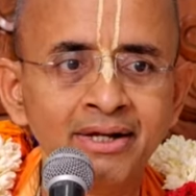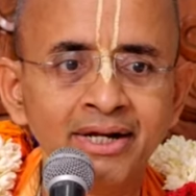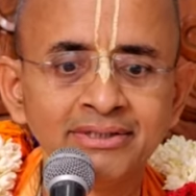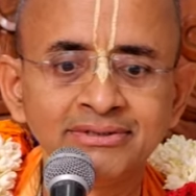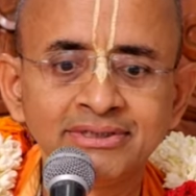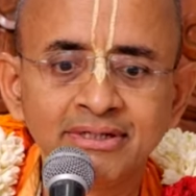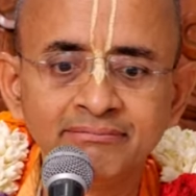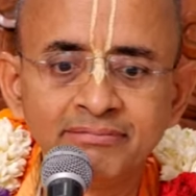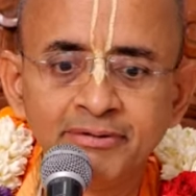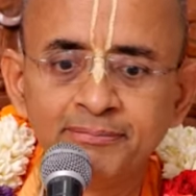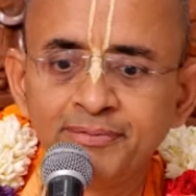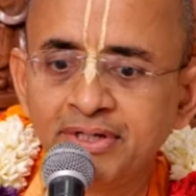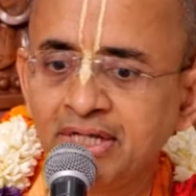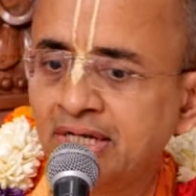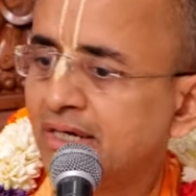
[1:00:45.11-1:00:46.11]
And some
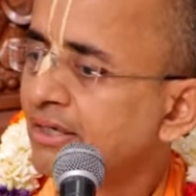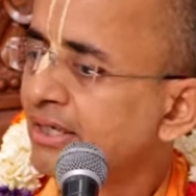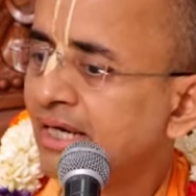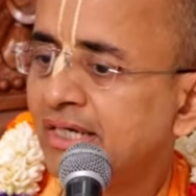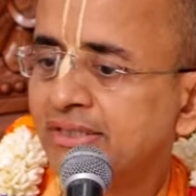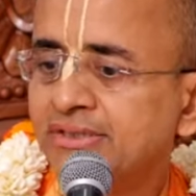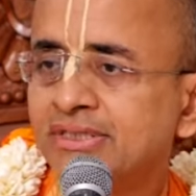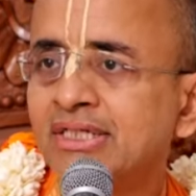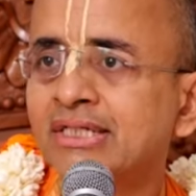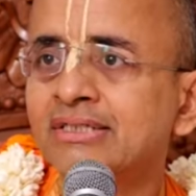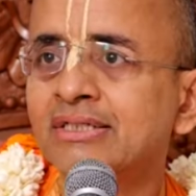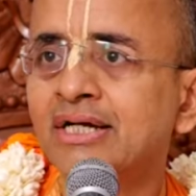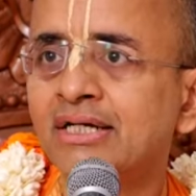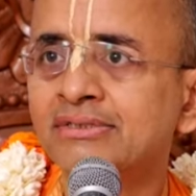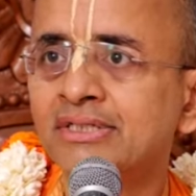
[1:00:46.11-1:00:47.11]
people are
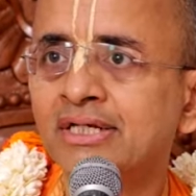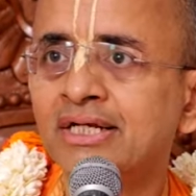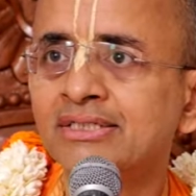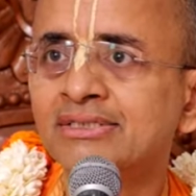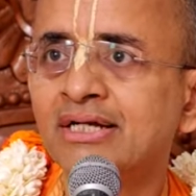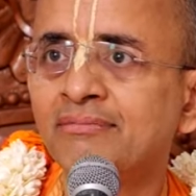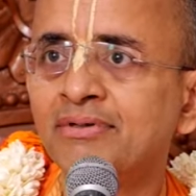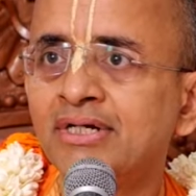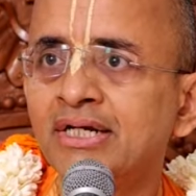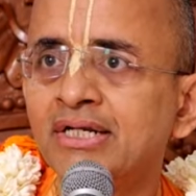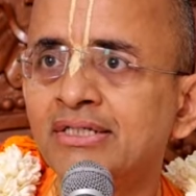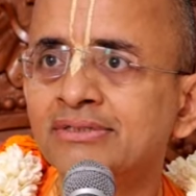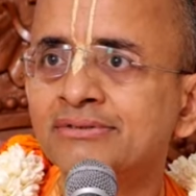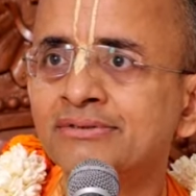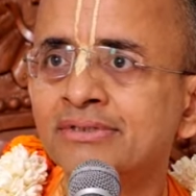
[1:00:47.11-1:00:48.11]
relishing the Acharya's
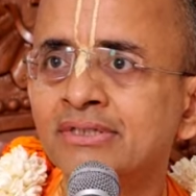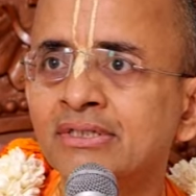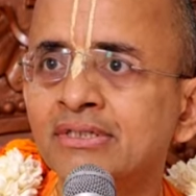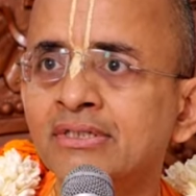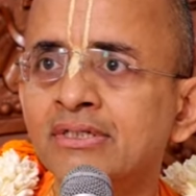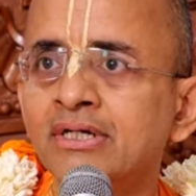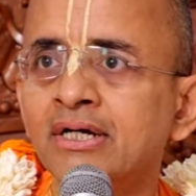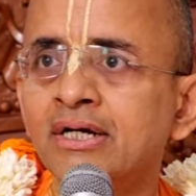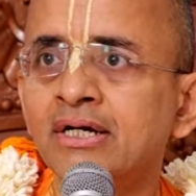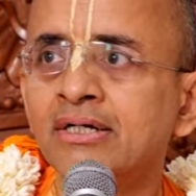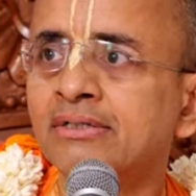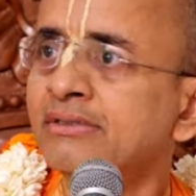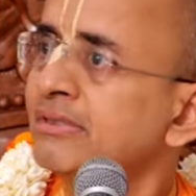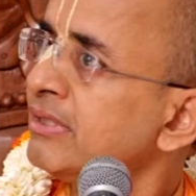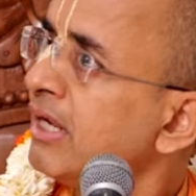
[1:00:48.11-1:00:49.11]
commentaries
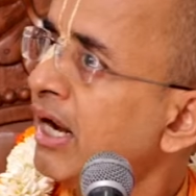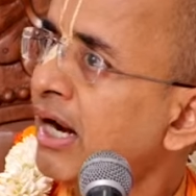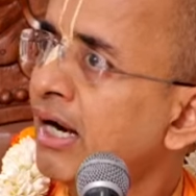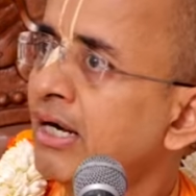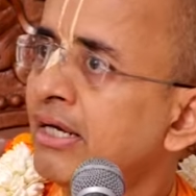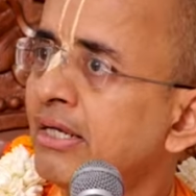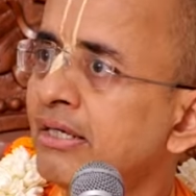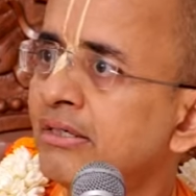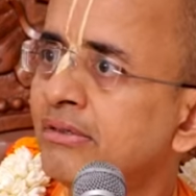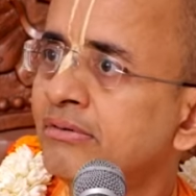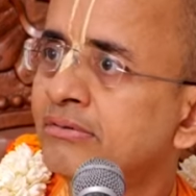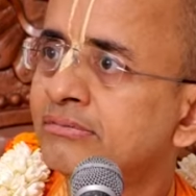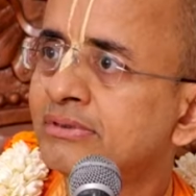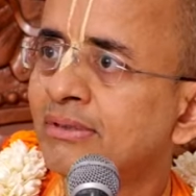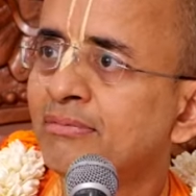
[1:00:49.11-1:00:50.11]
uh, and
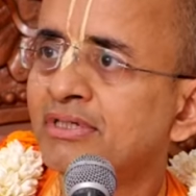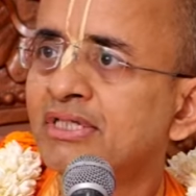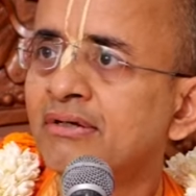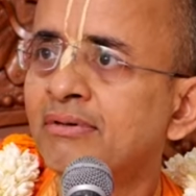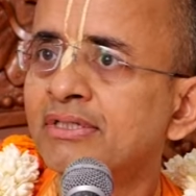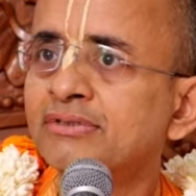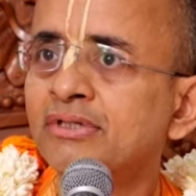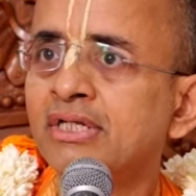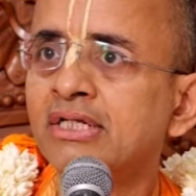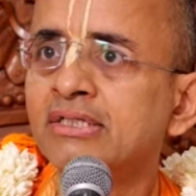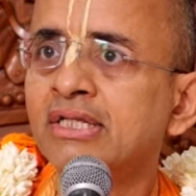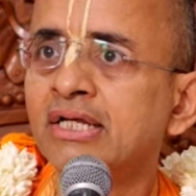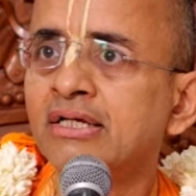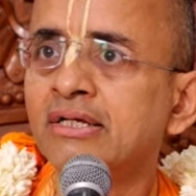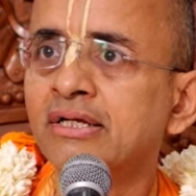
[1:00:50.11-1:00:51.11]
uh, some of them actually
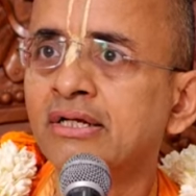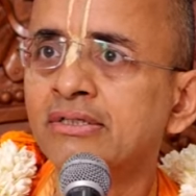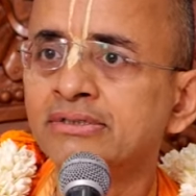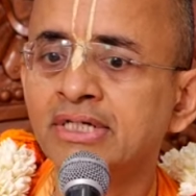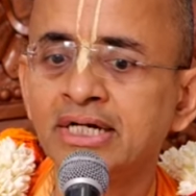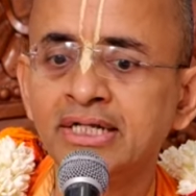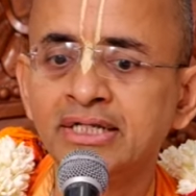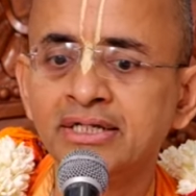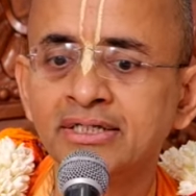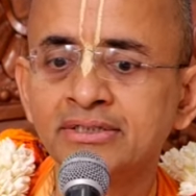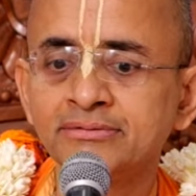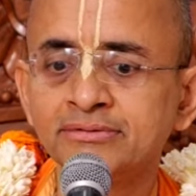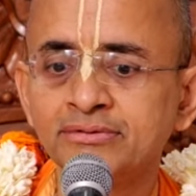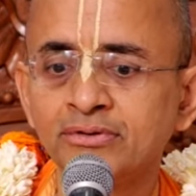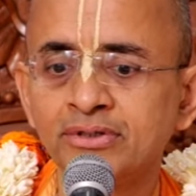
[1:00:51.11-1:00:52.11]
think studying
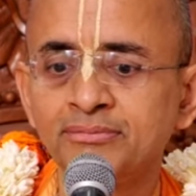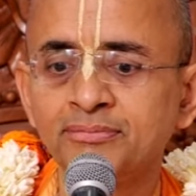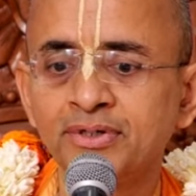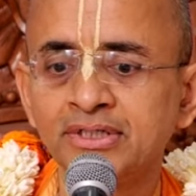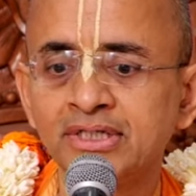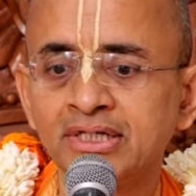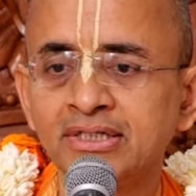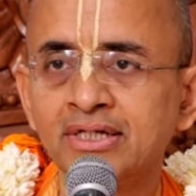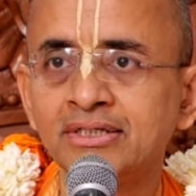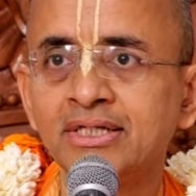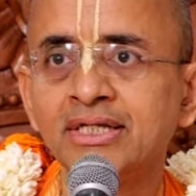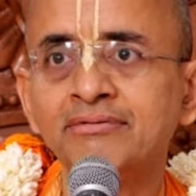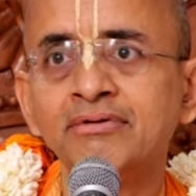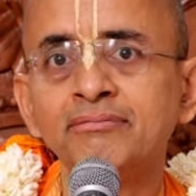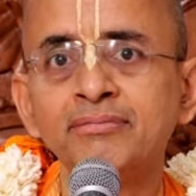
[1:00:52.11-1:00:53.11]
is so important that
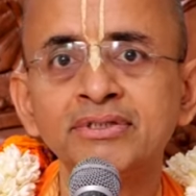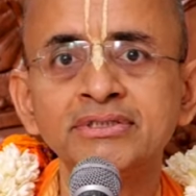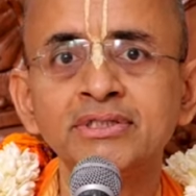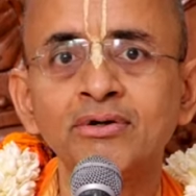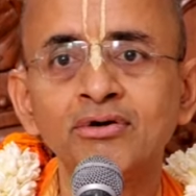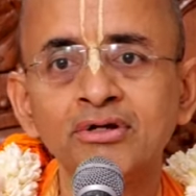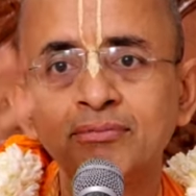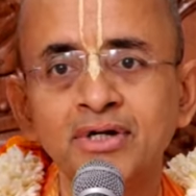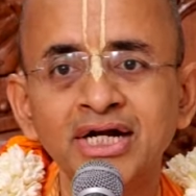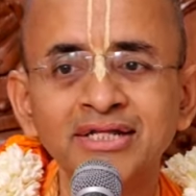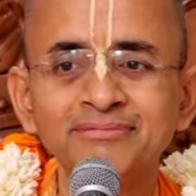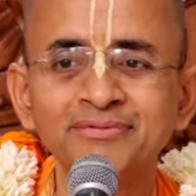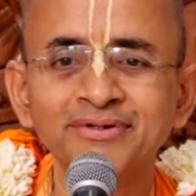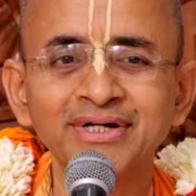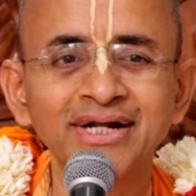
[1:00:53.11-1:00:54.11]
they even miss the whole
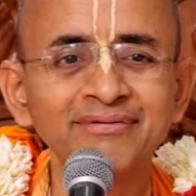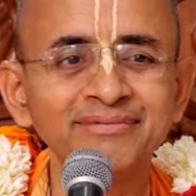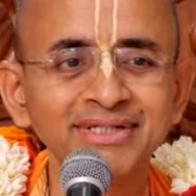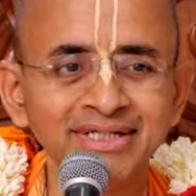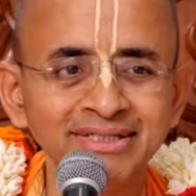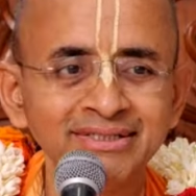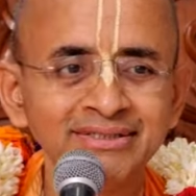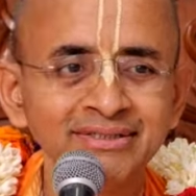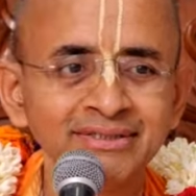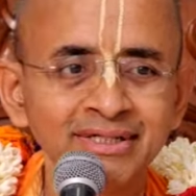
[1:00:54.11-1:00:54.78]
morning program. Huh?